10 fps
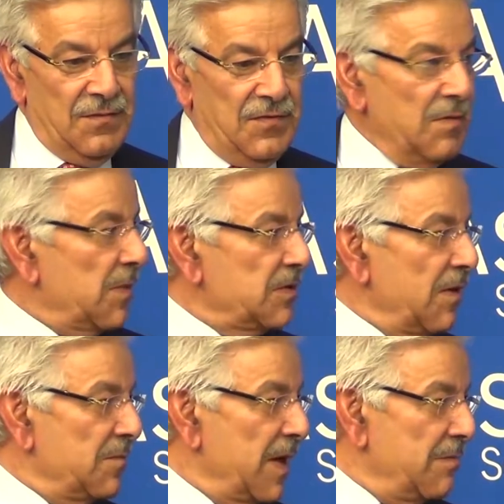We must
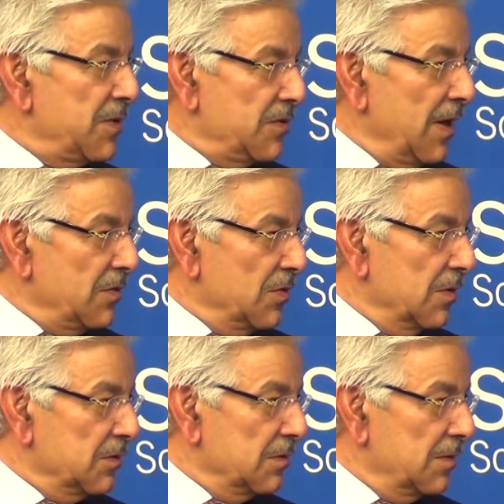have made mistakes
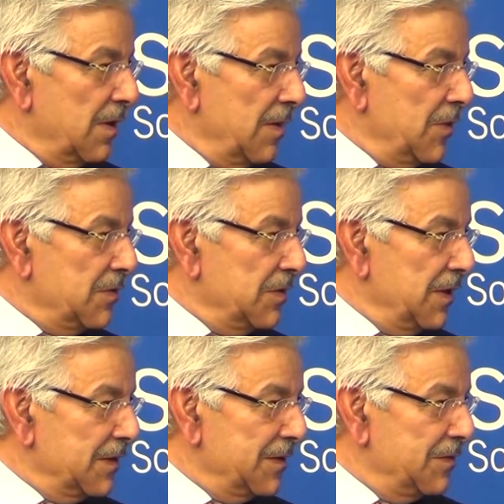also. I'm not
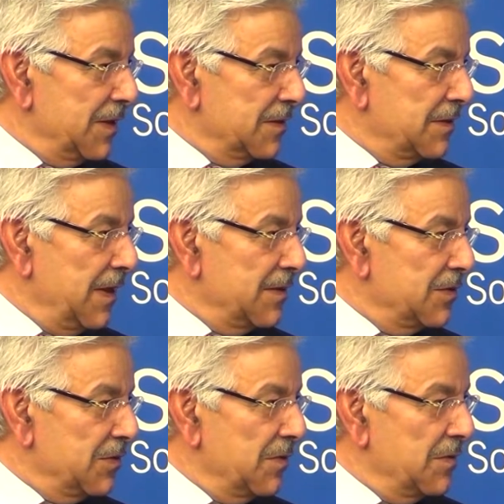saying that we are
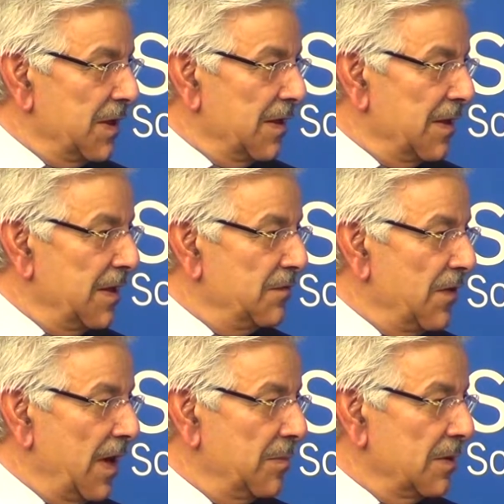saints or we are
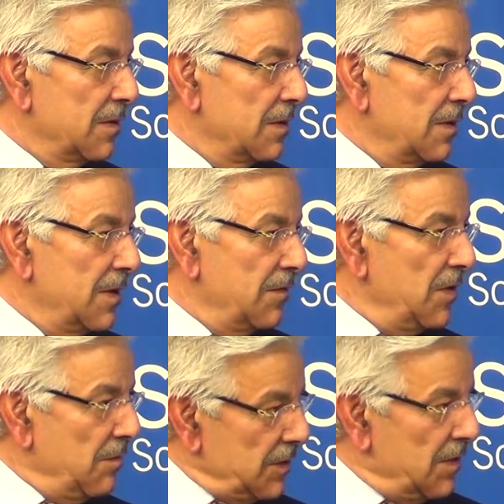infallible.
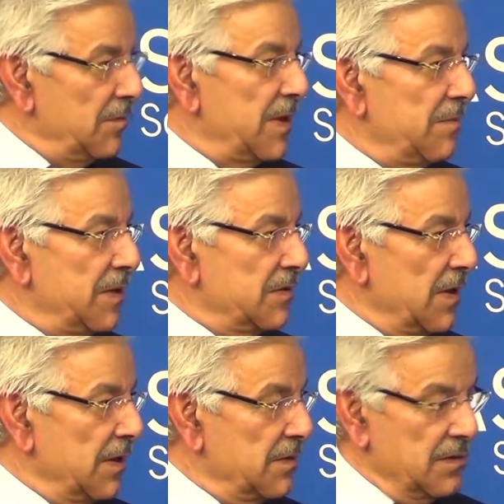We must have made
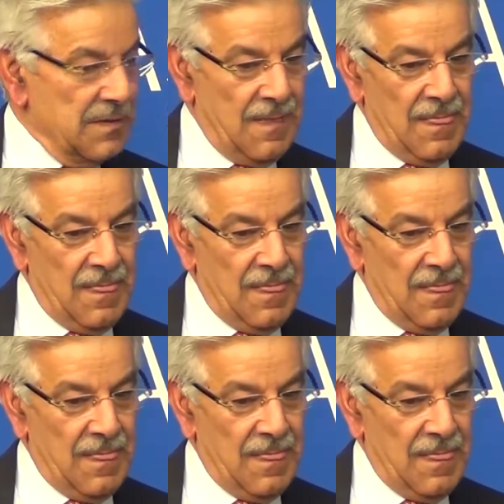mistakes.